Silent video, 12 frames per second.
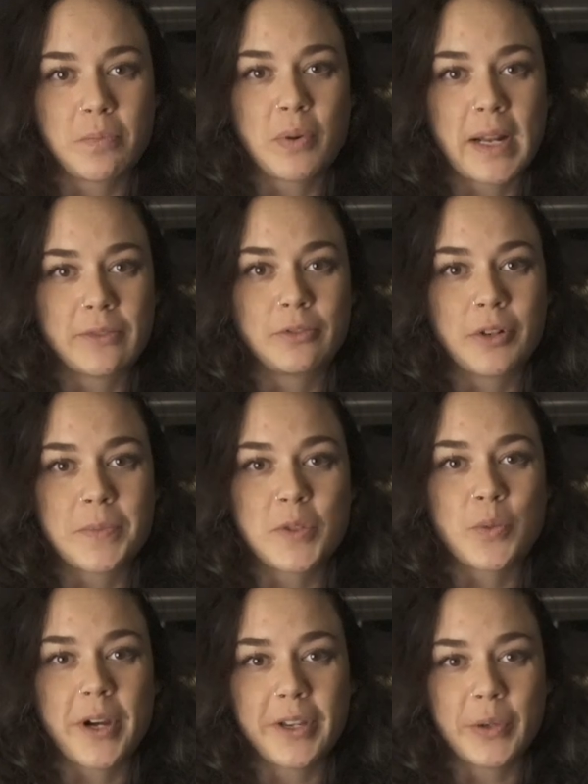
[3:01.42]

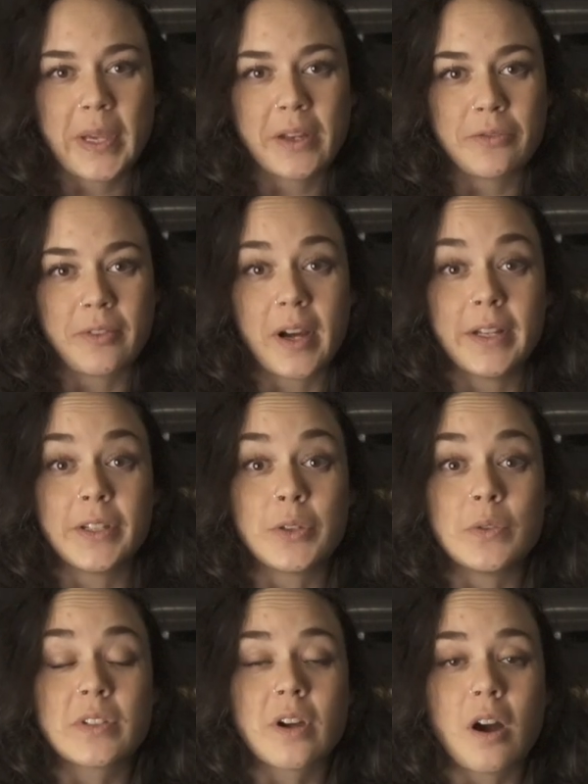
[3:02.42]
platforms where you can find
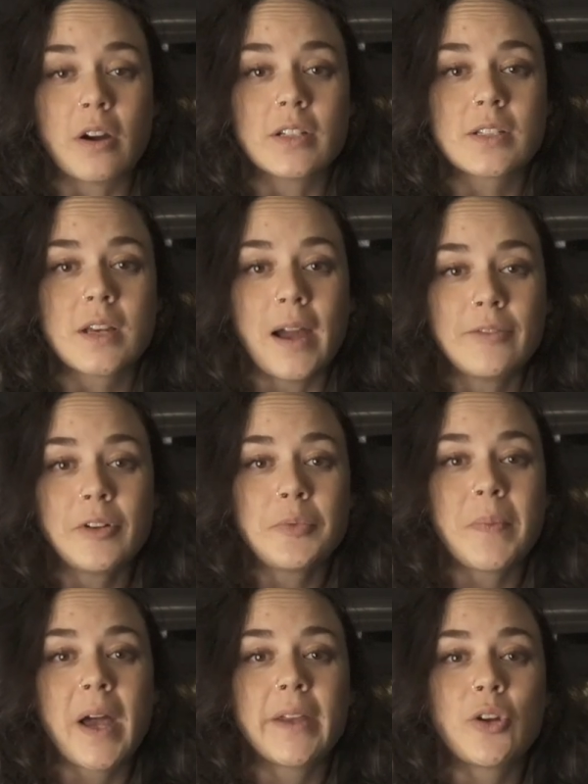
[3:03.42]
used cars. I
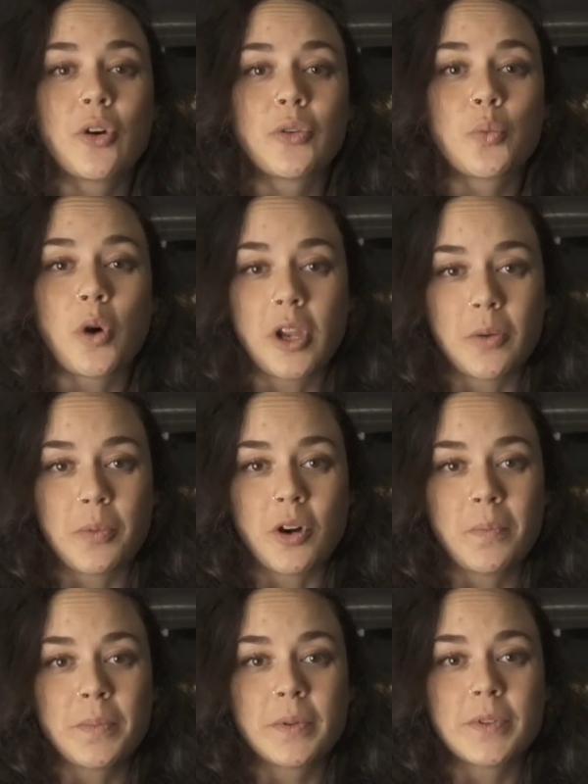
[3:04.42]
found mine on
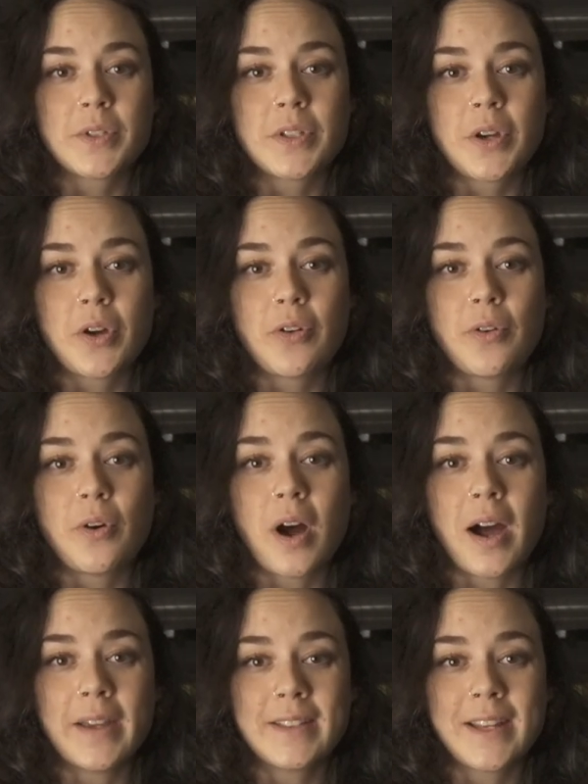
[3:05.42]
Wallapop, so
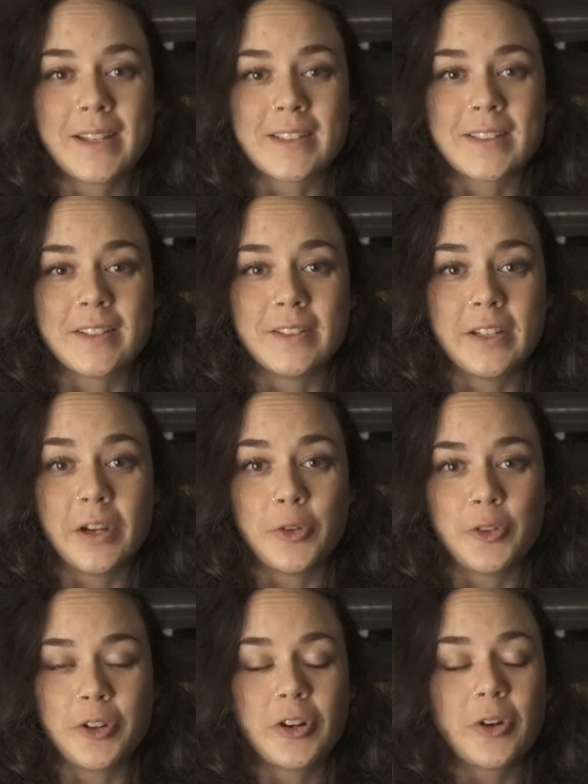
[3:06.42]
I texted the
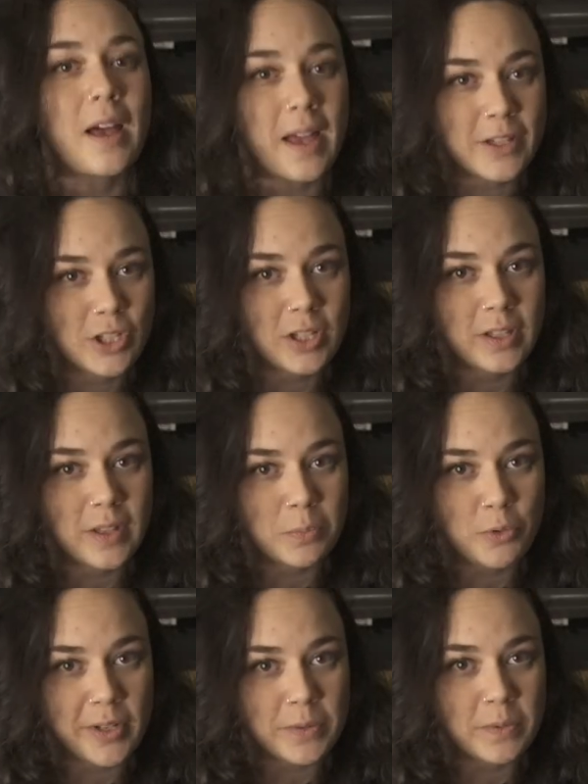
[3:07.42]
owner. Actually, that
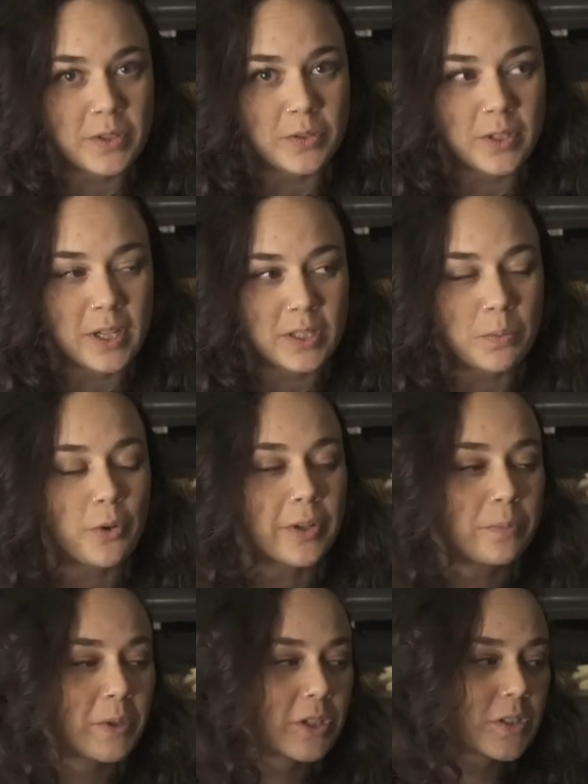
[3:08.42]
brings me to the next
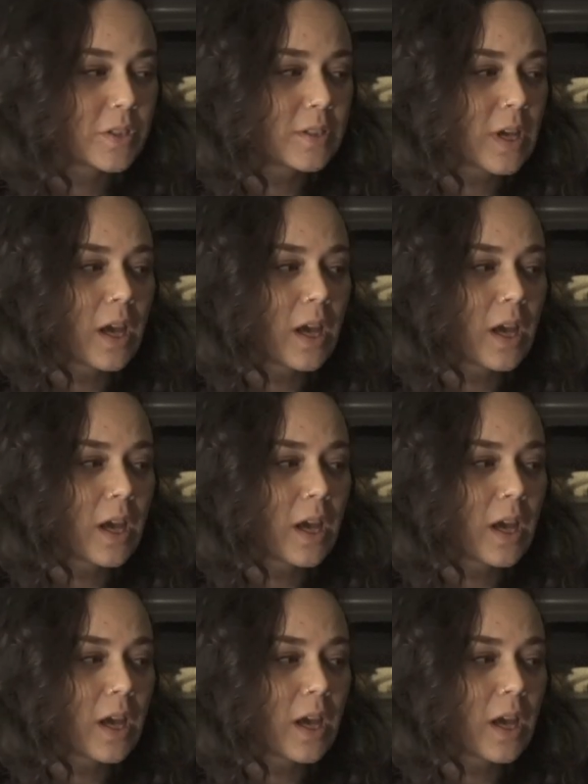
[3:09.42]
point because